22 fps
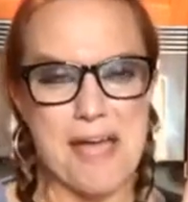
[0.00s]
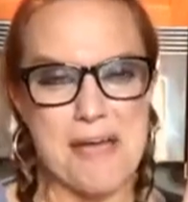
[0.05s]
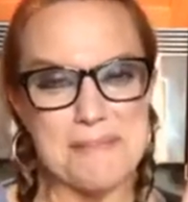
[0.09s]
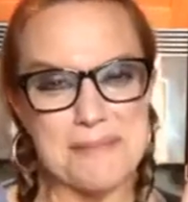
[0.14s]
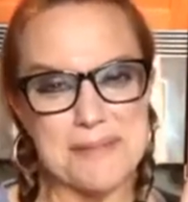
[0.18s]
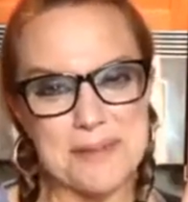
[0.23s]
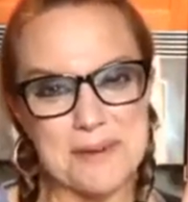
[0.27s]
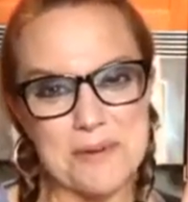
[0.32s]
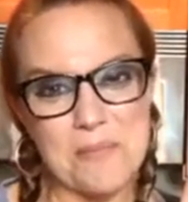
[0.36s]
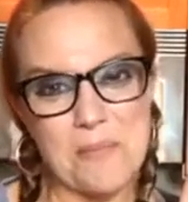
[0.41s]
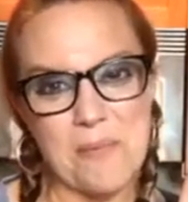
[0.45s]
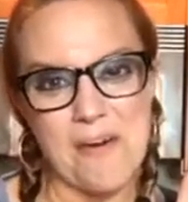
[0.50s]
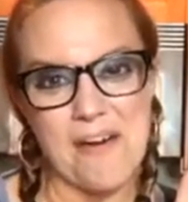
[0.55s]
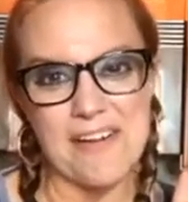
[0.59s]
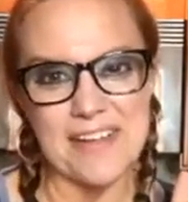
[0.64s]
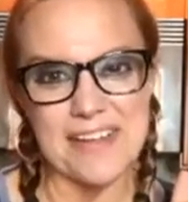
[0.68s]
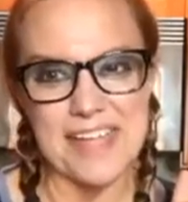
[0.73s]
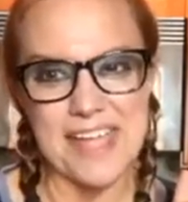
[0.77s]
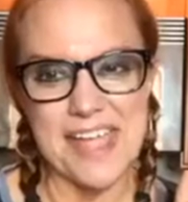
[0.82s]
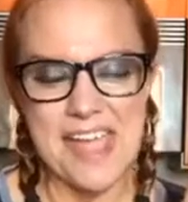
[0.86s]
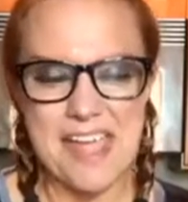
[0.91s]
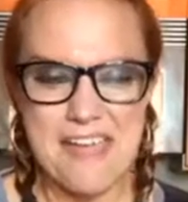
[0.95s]
I'm going to
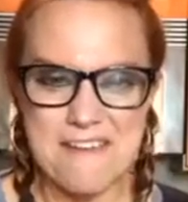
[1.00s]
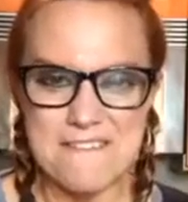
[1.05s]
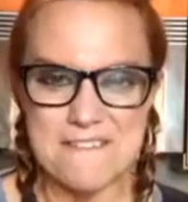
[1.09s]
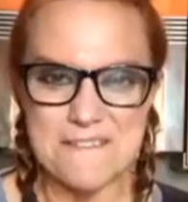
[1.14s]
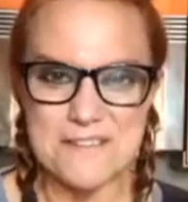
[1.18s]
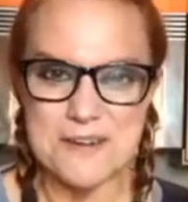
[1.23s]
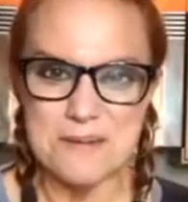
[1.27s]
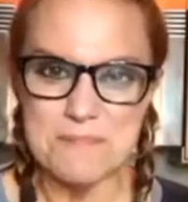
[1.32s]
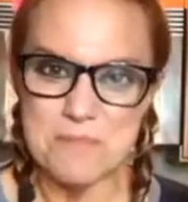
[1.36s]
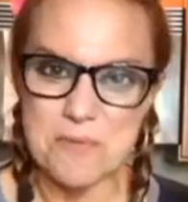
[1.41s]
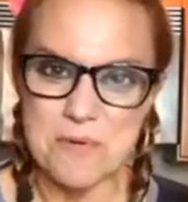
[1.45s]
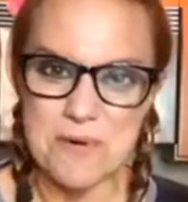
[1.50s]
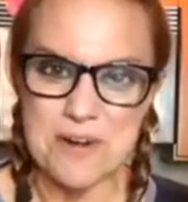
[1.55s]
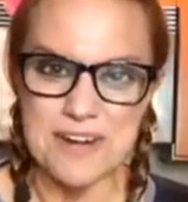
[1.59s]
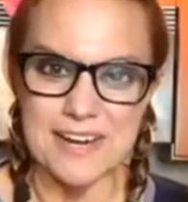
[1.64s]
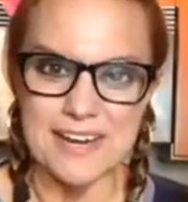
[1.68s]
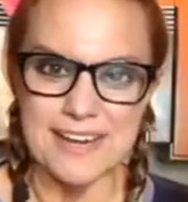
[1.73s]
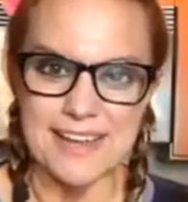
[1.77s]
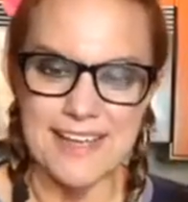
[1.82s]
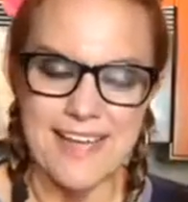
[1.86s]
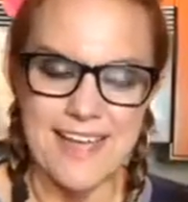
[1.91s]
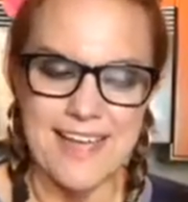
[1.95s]
walk every
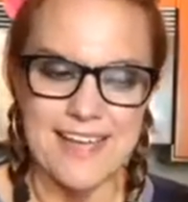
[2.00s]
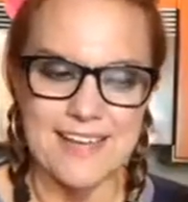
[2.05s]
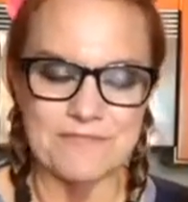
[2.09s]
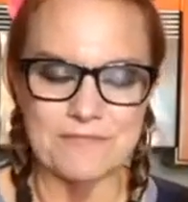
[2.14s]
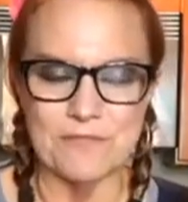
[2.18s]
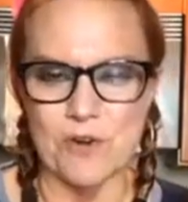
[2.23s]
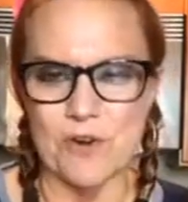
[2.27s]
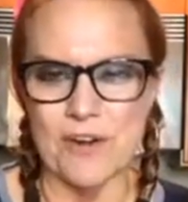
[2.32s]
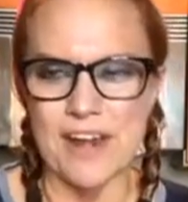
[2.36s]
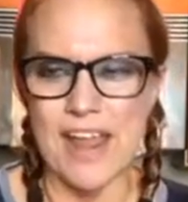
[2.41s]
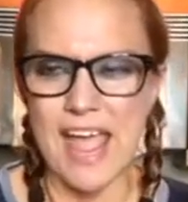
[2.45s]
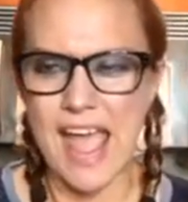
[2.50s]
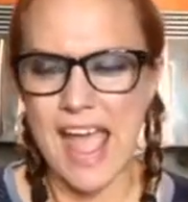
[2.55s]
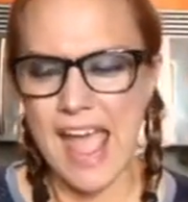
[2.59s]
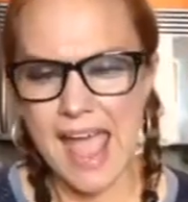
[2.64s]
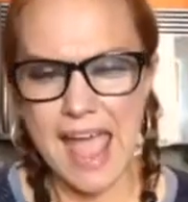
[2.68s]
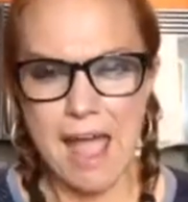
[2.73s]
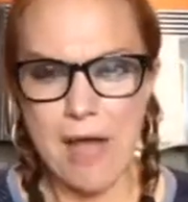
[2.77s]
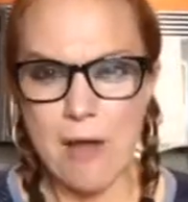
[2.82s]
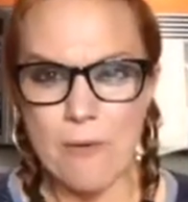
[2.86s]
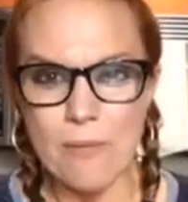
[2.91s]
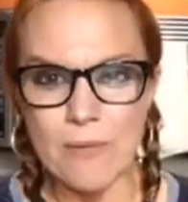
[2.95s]
morning for an
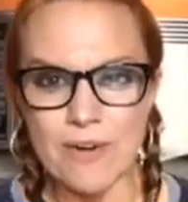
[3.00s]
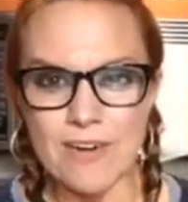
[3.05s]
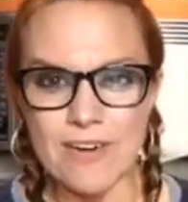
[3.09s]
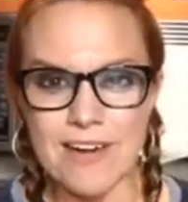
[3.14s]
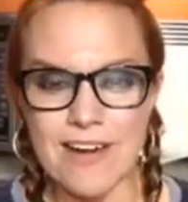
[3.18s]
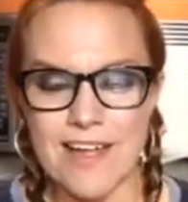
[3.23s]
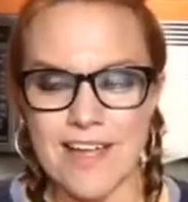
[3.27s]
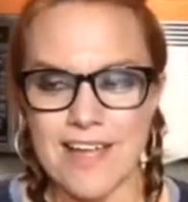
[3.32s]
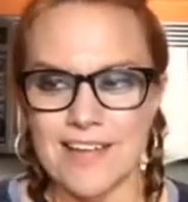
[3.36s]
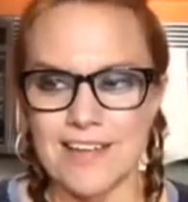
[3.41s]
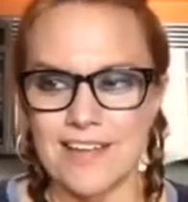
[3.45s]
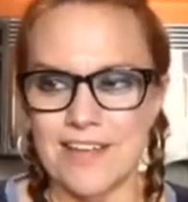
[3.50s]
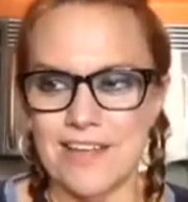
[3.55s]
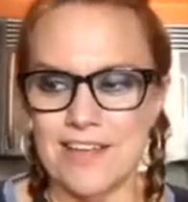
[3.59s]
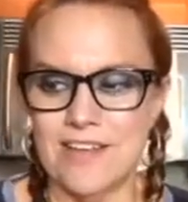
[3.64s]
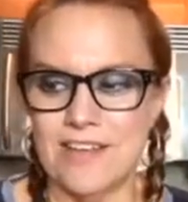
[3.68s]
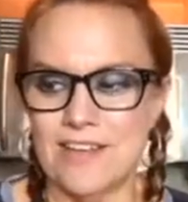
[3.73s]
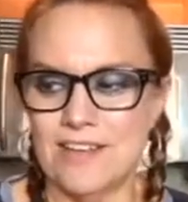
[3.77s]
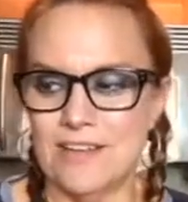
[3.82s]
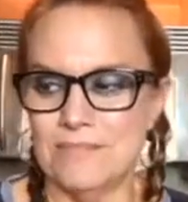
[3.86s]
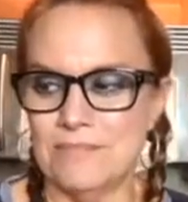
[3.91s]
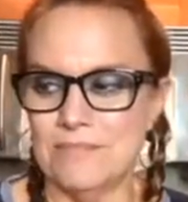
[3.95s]
hour
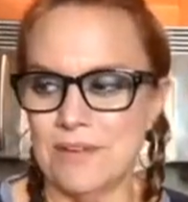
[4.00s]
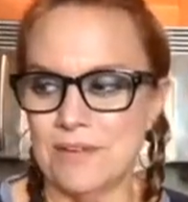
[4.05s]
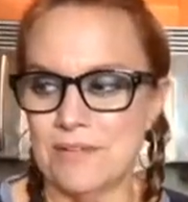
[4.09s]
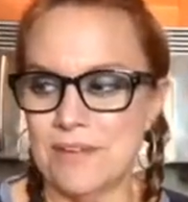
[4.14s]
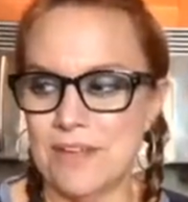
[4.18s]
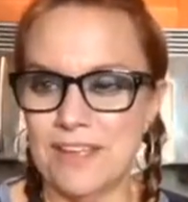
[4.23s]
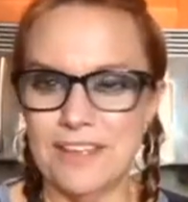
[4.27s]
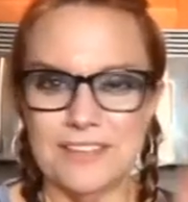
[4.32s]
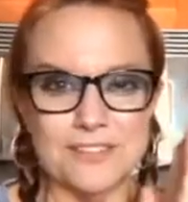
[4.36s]
um,